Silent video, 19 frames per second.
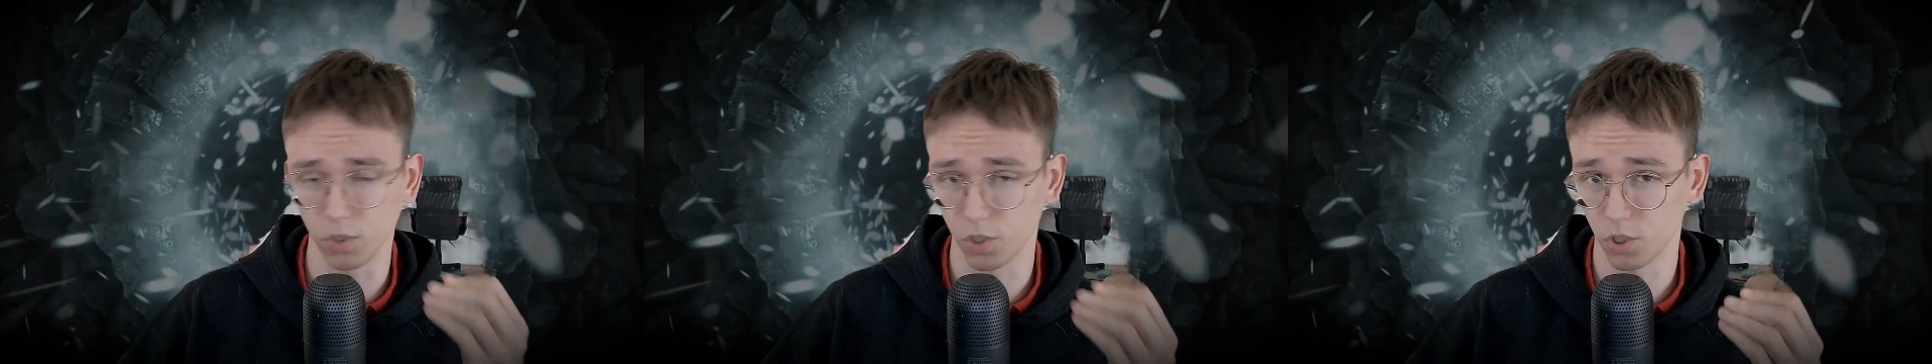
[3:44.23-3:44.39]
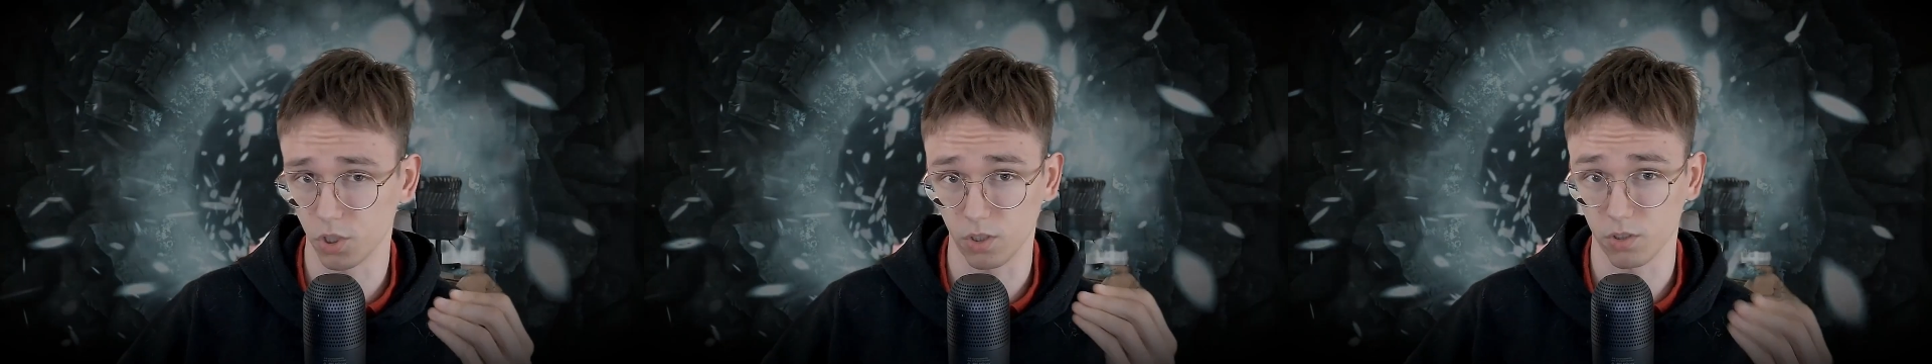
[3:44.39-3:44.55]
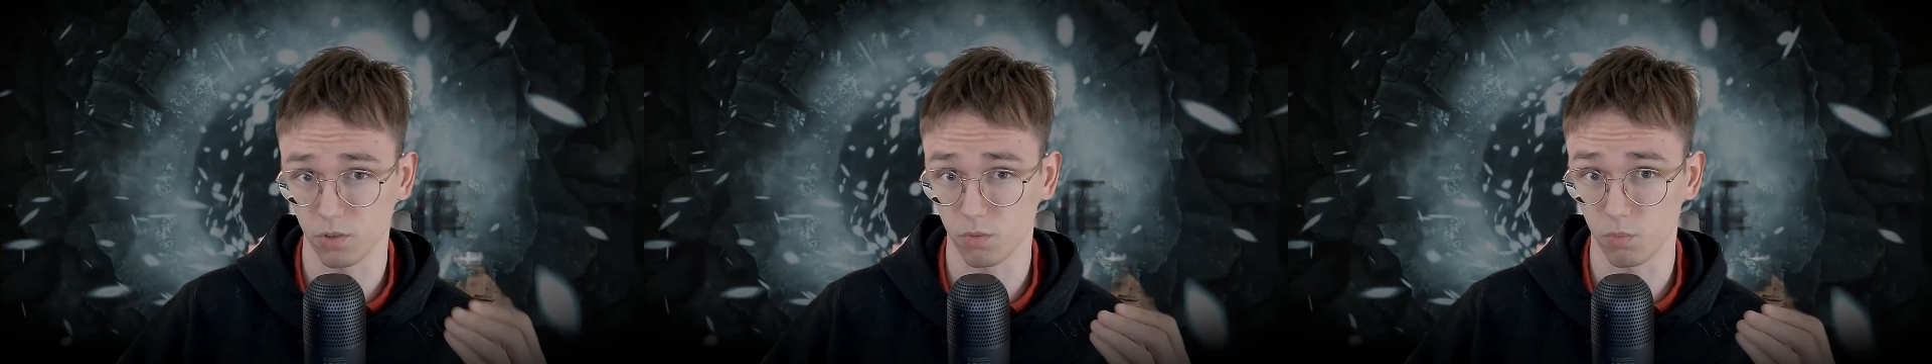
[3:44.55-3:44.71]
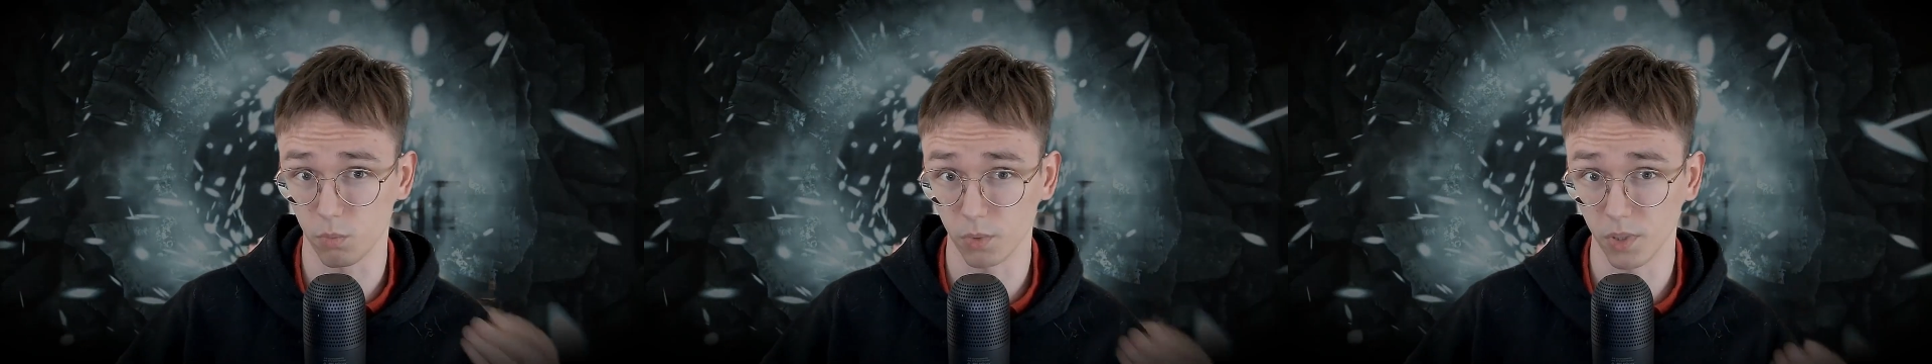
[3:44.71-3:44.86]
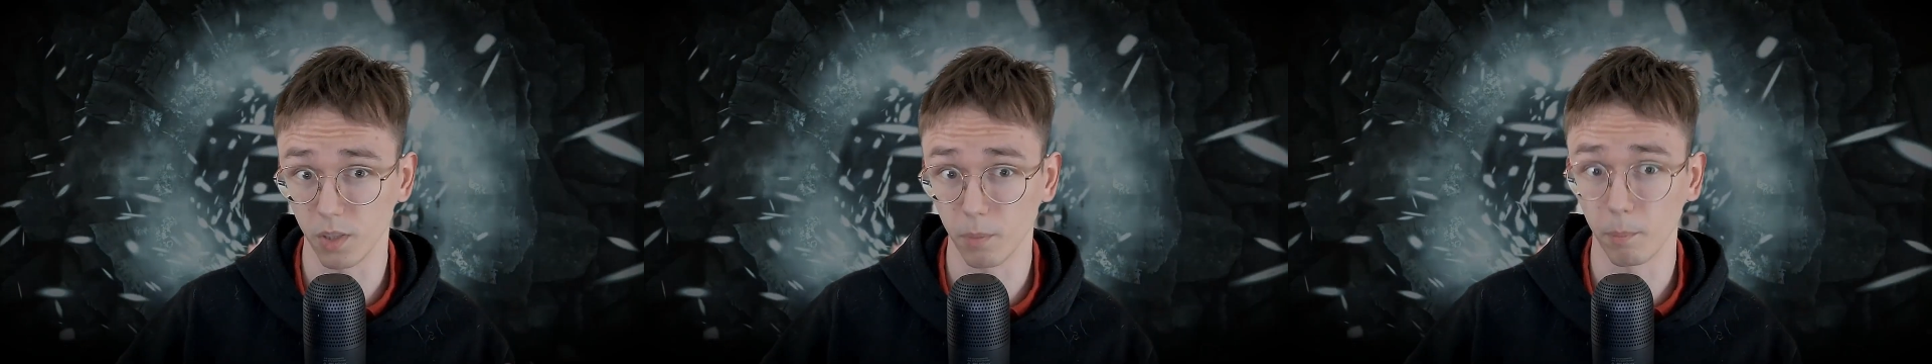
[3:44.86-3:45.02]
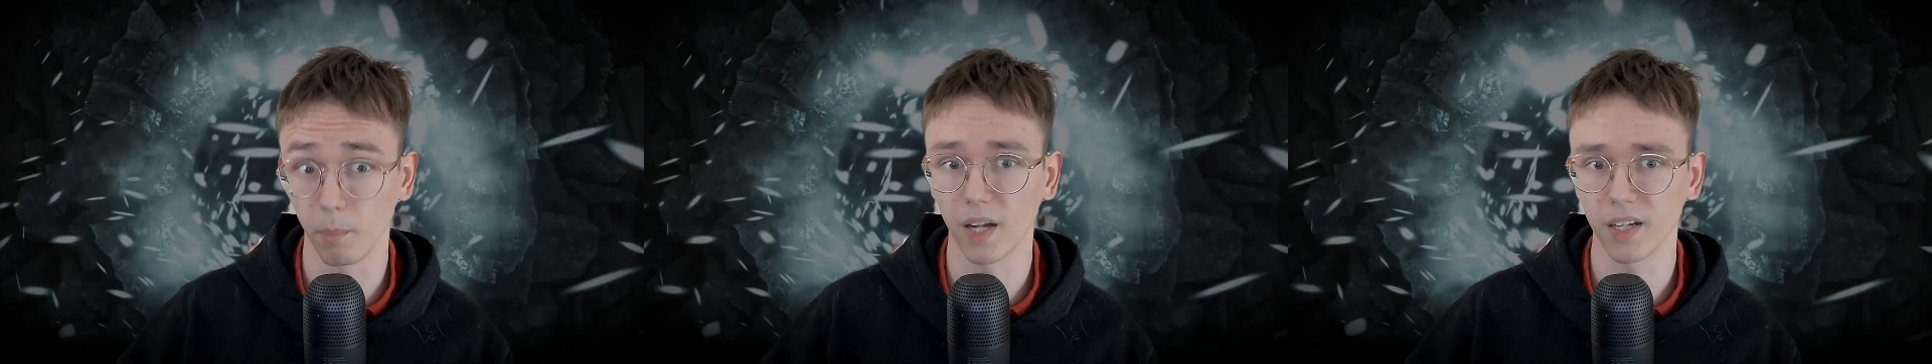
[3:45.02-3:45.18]
cost
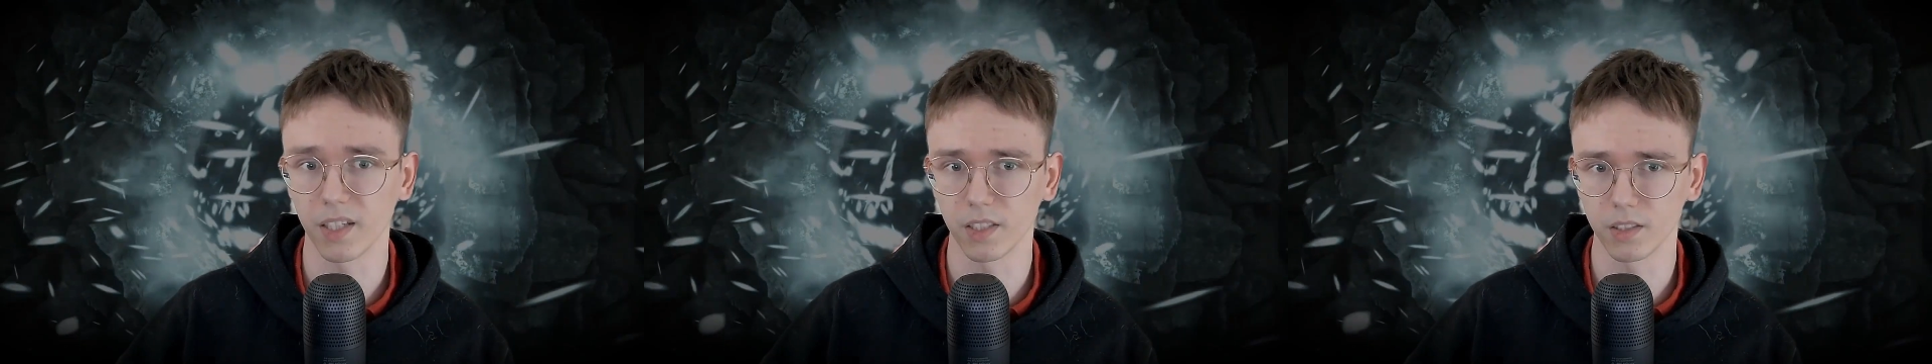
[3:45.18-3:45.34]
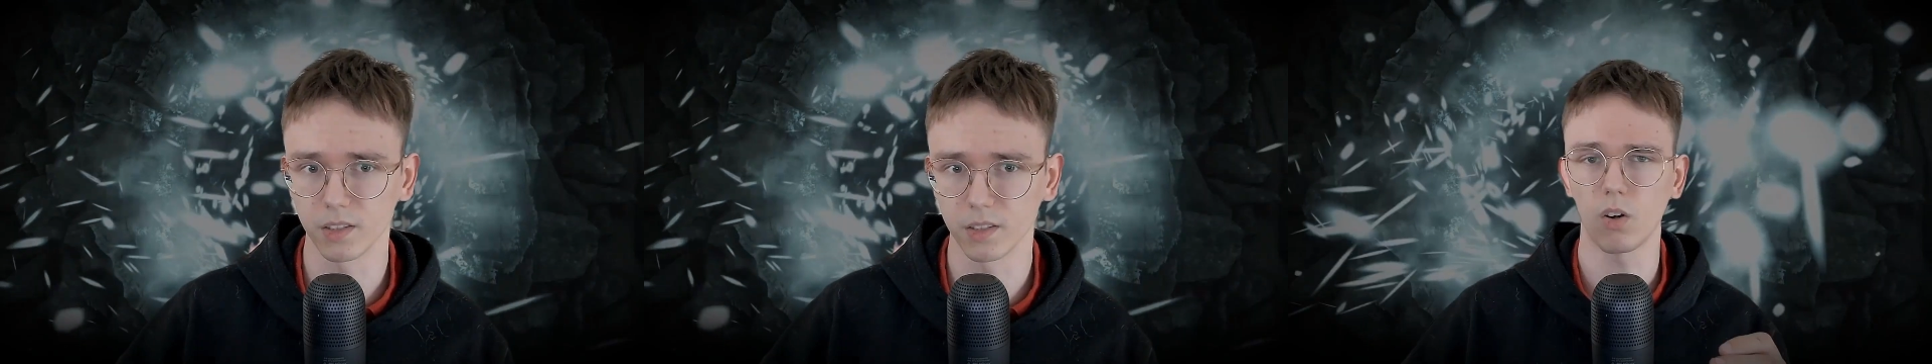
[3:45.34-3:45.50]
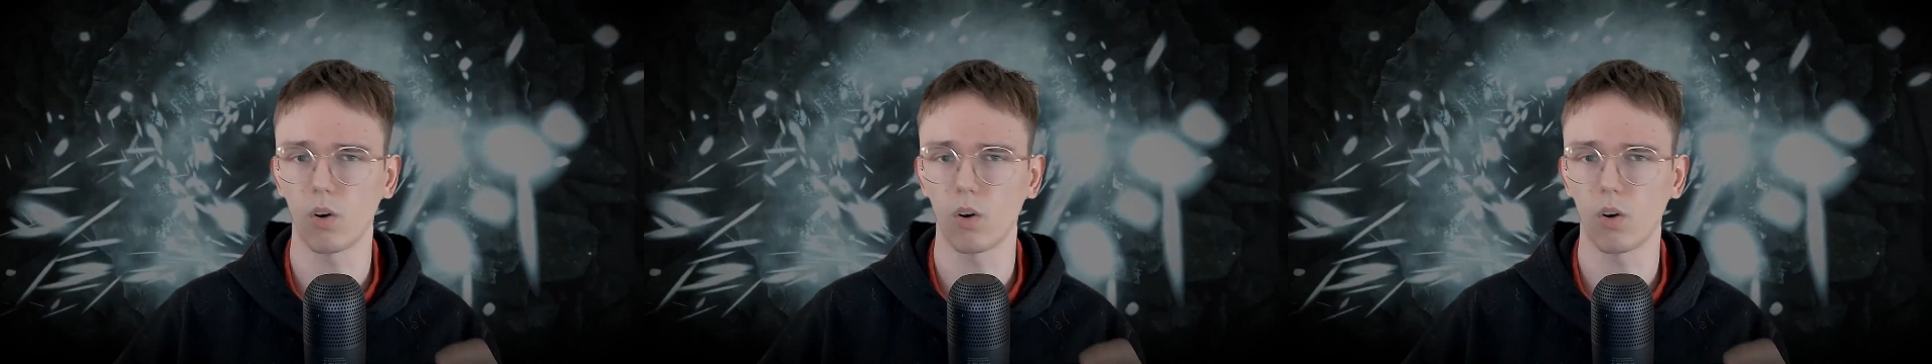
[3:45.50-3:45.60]
real money,